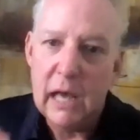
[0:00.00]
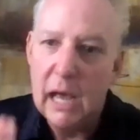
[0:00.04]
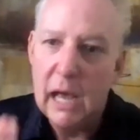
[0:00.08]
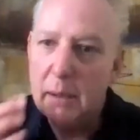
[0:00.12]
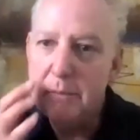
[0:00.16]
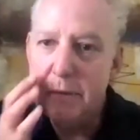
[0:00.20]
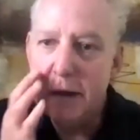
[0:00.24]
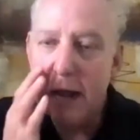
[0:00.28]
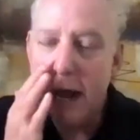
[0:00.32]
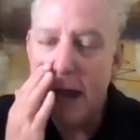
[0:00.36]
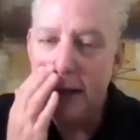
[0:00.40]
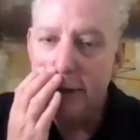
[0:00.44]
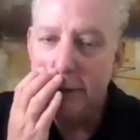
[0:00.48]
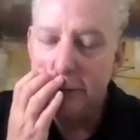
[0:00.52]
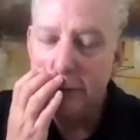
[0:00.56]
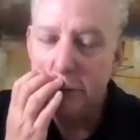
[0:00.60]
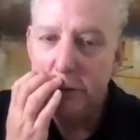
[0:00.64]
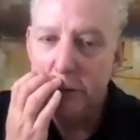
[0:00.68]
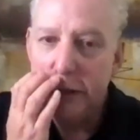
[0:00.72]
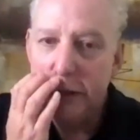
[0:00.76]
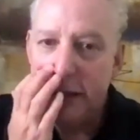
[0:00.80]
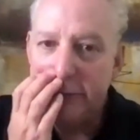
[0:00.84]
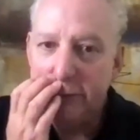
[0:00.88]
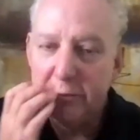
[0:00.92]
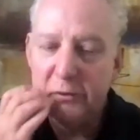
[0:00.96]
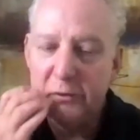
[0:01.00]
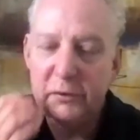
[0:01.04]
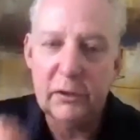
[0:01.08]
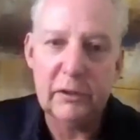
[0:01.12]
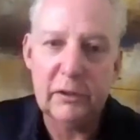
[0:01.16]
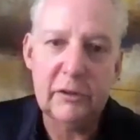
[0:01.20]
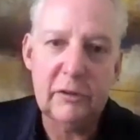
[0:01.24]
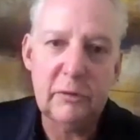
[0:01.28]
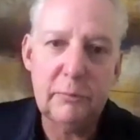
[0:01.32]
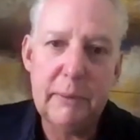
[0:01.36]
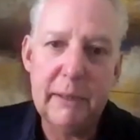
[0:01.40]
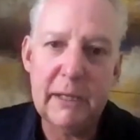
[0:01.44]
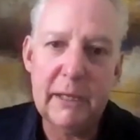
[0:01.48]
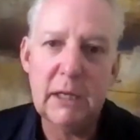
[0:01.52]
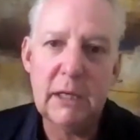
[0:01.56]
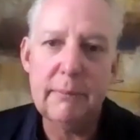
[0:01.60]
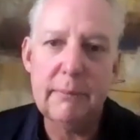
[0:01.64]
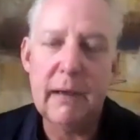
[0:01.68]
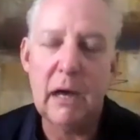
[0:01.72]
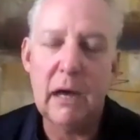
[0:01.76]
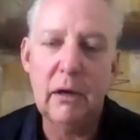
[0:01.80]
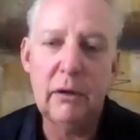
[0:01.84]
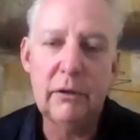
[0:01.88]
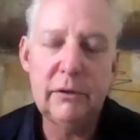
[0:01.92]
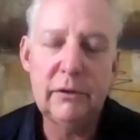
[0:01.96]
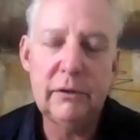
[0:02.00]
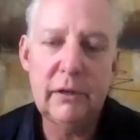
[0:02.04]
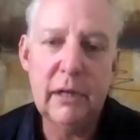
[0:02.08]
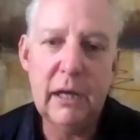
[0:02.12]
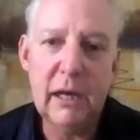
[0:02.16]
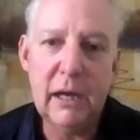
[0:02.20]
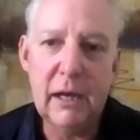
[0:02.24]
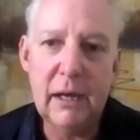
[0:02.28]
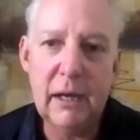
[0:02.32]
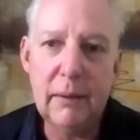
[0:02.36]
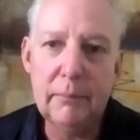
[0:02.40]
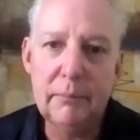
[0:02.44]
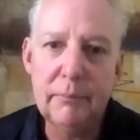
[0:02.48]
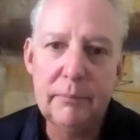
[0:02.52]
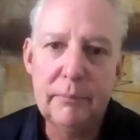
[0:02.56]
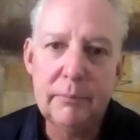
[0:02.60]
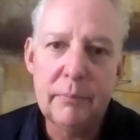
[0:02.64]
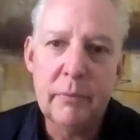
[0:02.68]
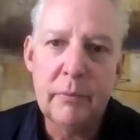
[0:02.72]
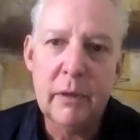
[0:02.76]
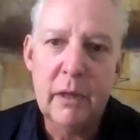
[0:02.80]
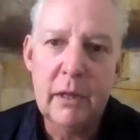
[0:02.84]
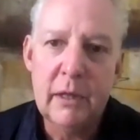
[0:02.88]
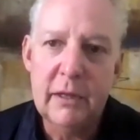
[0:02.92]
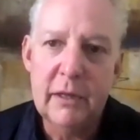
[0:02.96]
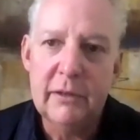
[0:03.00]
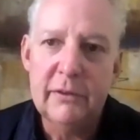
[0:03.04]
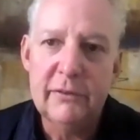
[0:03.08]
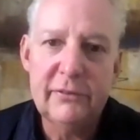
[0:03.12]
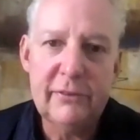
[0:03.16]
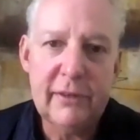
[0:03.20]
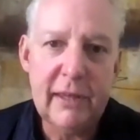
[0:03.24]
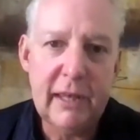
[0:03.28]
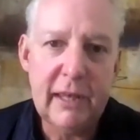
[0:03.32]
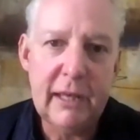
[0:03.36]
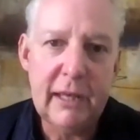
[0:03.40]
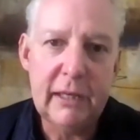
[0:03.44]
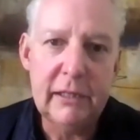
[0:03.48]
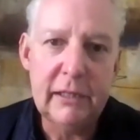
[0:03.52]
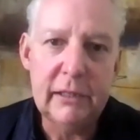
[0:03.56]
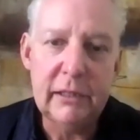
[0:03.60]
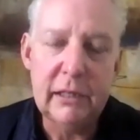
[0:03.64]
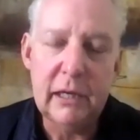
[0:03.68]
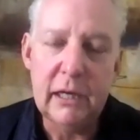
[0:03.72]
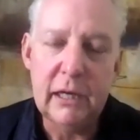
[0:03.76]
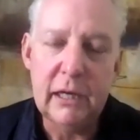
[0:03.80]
I'm not necessarily speaking about, say,